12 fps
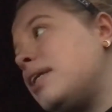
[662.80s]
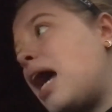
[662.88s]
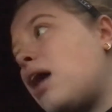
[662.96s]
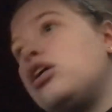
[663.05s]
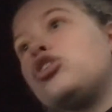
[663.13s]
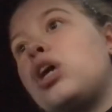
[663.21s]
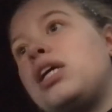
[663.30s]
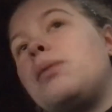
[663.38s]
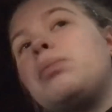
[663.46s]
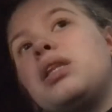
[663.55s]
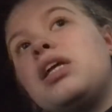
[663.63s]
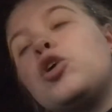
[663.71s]
now you're trying to
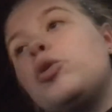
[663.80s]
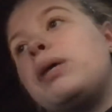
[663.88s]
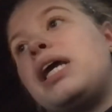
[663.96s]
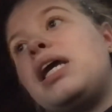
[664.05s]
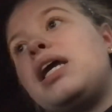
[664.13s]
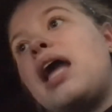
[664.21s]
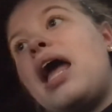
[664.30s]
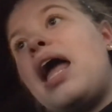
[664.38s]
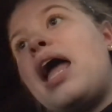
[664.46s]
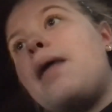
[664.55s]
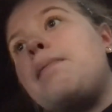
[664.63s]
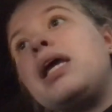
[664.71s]
belittle me
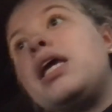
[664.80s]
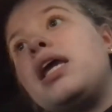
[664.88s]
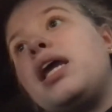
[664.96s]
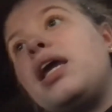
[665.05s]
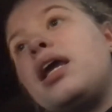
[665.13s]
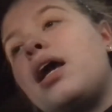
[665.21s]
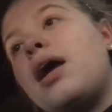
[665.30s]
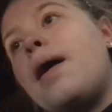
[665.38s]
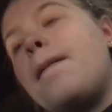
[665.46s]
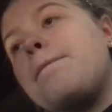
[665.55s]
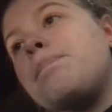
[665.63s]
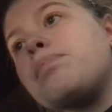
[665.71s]
and making
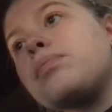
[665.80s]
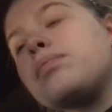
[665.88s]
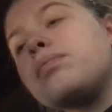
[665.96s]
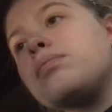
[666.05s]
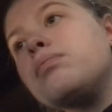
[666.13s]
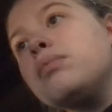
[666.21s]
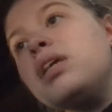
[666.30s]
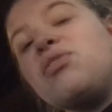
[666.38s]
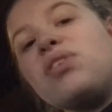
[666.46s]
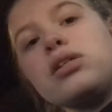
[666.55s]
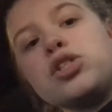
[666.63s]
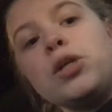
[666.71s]
me
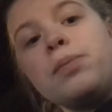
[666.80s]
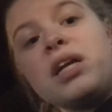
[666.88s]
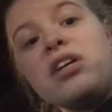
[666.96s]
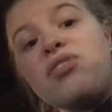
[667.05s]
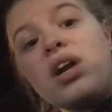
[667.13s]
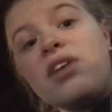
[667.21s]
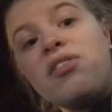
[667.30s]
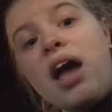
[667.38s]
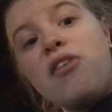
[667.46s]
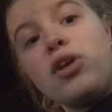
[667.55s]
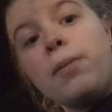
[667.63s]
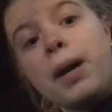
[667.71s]
feel stupid in front of
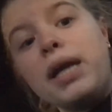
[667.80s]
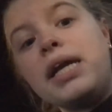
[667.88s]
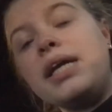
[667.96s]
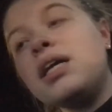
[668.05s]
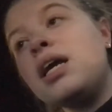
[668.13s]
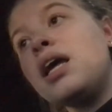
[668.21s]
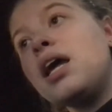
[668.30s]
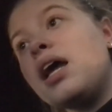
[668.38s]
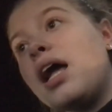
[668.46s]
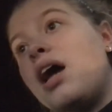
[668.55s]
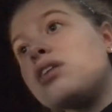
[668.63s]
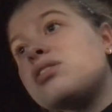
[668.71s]
everybody.
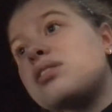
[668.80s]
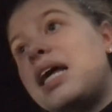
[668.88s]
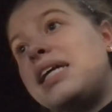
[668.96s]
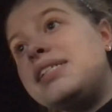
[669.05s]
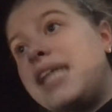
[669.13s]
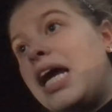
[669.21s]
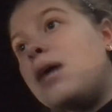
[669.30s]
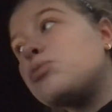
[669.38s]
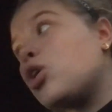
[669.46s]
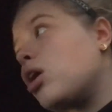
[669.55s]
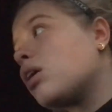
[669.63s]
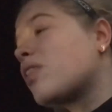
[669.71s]
I was just like, damn
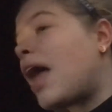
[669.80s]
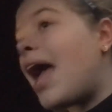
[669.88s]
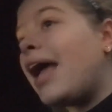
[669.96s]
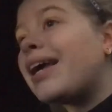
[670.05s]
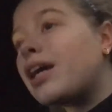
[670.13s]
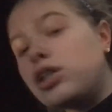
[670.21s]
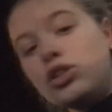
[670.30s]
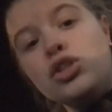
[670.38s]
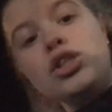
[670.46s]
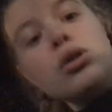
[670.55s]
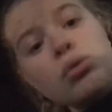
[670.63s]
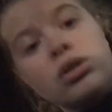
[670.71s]
girl, like,
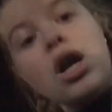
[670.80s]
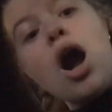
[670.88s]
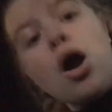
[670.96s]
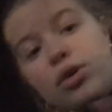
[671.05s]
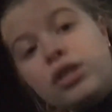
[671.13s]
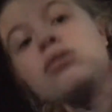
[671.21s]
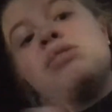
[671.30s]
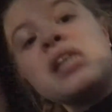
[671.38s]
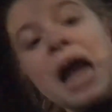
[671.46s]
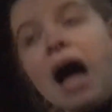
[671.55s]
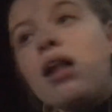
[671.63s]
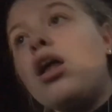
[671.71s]
you go, you
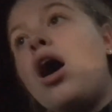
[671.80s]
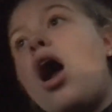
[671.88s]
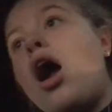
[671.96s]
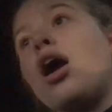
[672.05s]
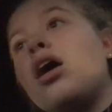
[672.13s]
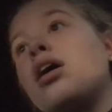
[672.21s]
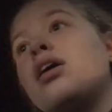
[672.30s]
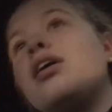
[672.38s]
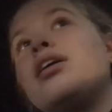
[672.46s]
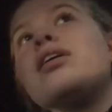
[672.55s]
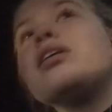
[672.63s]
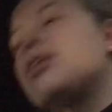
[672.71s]
tell her.
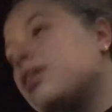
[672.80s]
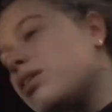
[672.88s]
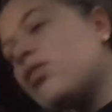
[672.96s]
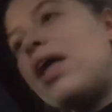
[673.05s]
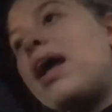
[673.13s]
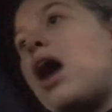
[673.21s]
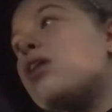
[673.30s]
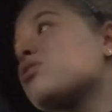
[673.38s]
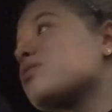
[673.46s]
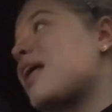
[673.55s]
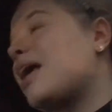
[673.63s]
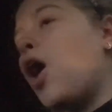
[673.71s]
Like, I
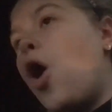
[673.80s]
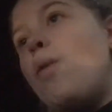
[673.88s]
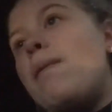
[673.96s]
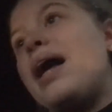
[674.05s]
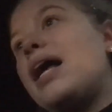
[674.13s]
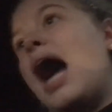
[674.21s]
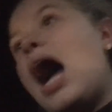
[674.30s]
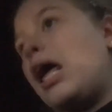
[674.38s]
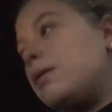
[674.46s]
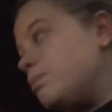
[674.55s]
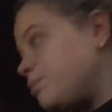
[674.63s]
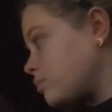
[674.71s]
was just like, oh my god.